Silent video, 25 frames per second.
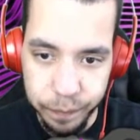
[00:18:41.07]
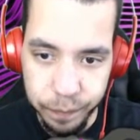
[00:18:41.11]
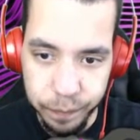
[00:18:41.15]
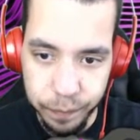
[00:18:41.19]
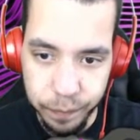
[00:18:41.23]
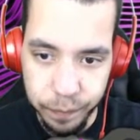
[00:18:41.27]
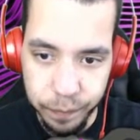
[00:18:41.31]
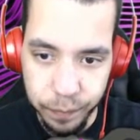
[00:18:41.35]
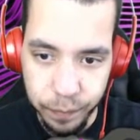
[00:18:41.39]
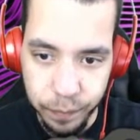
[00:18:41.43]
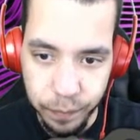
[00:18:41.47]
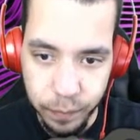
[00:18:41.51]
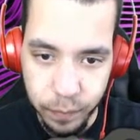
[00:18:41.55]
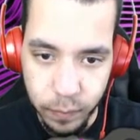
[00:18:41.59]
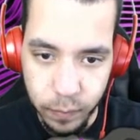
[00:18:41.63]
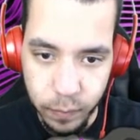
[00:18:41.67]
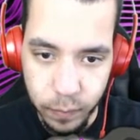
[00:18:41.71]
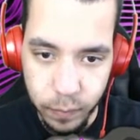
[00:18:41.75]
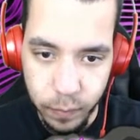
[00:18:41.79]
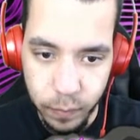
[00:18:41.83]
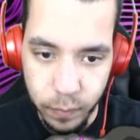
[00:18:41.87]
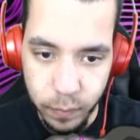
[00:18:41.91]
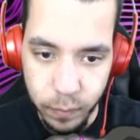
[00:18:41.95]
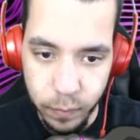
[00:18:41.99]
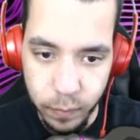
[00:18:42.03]

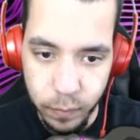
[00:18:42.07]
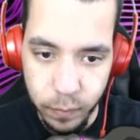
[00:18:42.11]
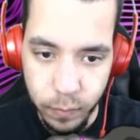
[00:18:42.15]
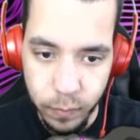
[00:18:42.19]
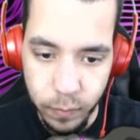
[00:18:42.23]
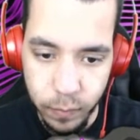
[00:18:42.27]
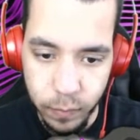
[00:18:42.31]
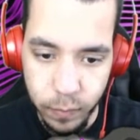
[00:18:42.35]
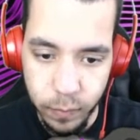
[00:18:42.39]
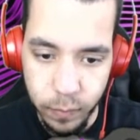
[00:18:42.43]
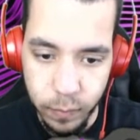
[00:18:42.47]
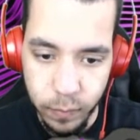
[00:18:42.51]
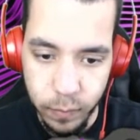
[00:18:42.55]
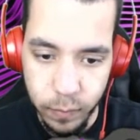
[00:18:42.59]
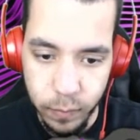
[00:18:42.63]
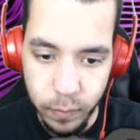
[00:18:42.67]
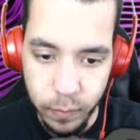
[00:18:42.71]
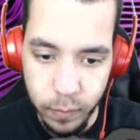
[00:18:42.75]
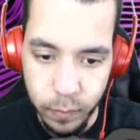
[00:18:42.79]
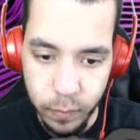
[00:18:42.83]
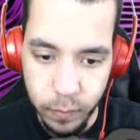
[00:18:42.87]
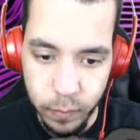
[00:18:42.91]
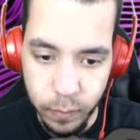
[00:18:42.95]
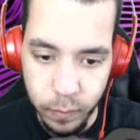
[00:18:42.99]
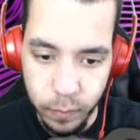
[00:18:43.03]

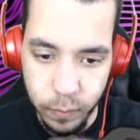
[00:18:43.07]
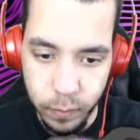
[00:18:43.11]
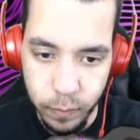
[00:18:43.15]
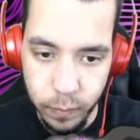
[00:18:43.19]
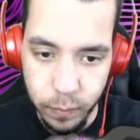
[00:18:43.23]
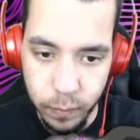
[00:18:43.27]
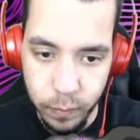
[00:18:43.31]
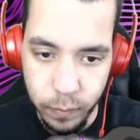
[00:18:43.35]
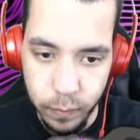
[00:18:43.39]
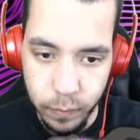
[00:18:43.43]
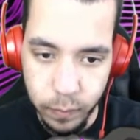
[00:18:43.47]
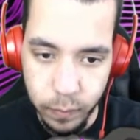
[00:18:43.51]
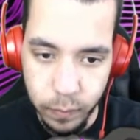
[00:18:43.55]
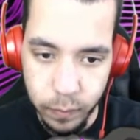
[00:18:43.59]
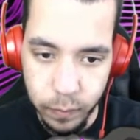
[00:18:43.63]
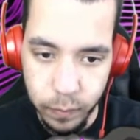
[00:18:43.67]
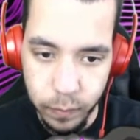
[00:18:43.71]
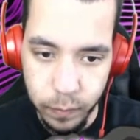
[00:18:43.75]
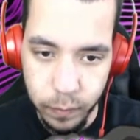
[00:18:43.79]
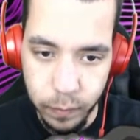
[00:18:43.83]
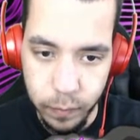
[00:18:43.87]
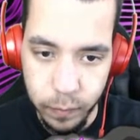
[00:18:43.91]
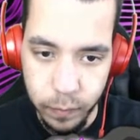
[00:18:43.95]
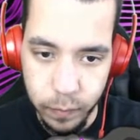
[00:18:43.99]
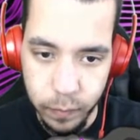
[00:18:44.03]

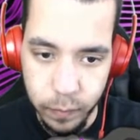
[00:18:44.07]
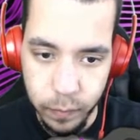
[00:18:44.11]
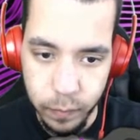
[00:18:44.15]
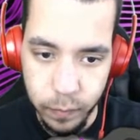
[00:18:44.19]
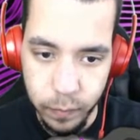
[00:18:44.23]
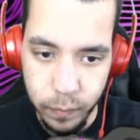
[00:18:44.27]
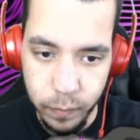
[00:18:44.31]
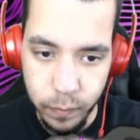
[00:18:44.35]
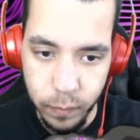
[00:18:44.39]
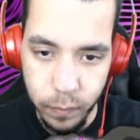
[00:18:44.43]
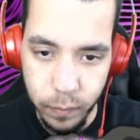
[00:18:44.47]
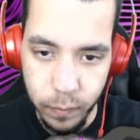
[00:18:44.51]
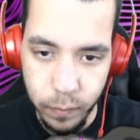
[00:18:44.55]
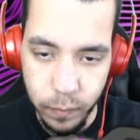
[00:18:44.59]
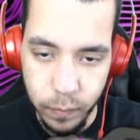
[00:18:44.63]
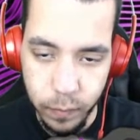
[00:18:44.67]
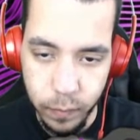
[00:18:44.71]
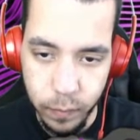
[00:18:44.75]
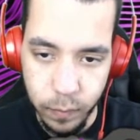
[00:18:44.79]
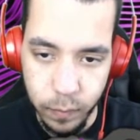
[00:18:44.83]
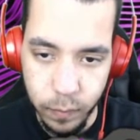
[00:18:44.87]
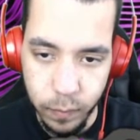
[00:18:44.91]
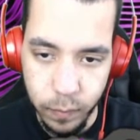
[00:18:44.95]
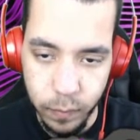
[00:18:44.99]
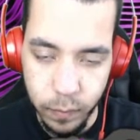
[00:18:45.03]

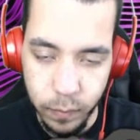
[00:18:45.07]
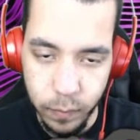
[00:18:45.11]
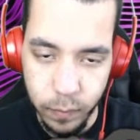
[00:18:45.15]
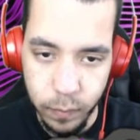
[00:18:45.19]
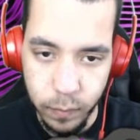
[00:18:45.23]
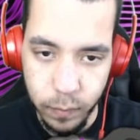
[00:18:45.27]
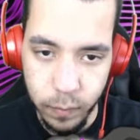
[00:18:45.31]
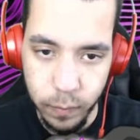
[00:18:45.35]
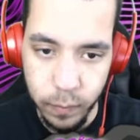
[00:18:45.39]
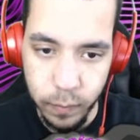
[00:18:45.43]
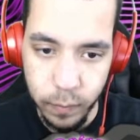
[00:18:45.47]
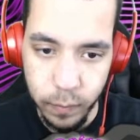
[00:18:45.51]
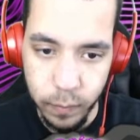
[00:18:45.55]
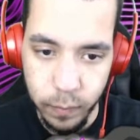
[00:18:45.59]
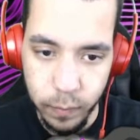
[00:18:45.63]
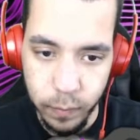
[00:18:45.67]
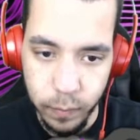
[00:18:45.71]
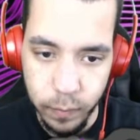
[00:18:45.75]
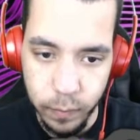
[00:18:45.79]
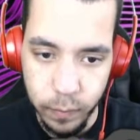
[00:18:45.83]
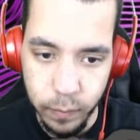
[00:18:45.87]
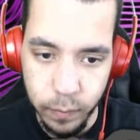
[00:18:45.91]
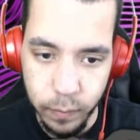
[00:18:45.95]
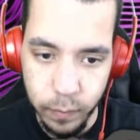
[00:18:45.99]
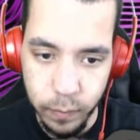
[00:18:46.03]

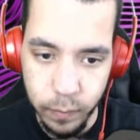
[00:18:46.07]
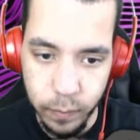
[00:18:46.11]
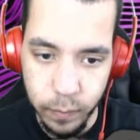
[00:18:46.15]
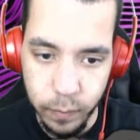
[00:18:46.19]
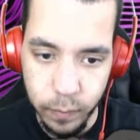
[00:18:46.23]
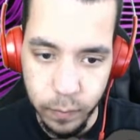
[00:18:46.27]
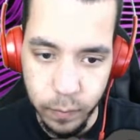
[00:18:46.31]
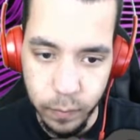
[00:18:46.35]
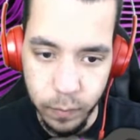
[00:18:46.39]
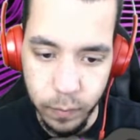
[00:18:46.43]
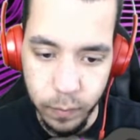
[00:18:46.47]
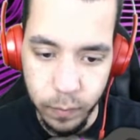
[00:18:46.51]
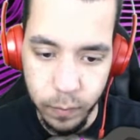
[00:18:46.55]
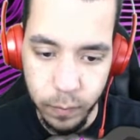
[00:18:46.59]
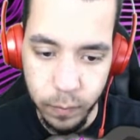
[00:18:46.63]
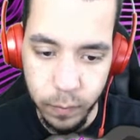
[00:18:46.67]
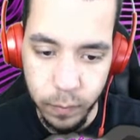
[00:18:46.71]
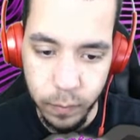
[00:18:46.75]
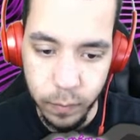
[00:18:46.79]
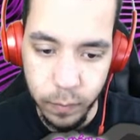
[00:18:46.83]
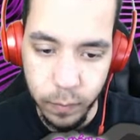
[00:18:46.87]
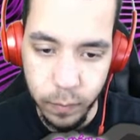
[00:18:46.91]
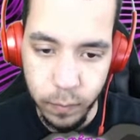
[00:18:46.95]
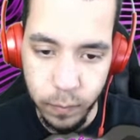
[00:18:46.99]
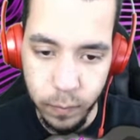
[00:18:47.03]

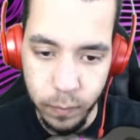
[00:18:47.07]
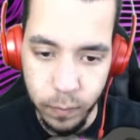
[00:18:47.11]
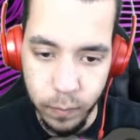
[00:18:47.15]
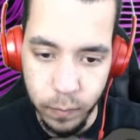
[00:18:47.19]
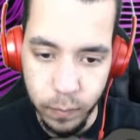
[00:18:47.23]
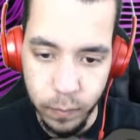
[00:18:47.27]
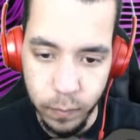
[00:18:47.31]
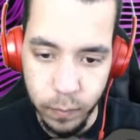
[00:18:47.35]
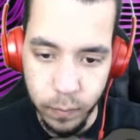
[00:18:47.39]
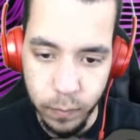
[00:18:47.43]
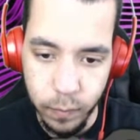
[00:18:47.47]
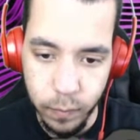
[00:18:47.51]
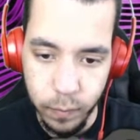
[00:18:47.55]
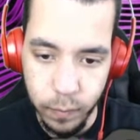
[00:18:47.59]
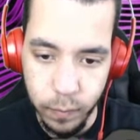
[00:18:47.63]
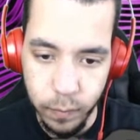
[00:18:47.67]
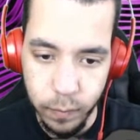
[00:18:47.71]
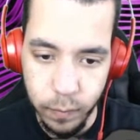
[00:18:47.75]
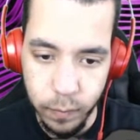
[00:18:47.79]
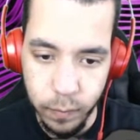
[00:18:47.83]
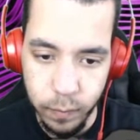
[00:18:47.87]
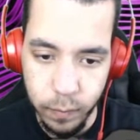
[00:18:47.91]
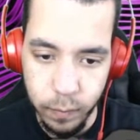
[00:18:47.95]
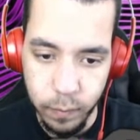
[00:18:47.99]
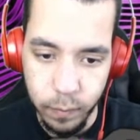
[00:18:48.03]
Nobody speaks.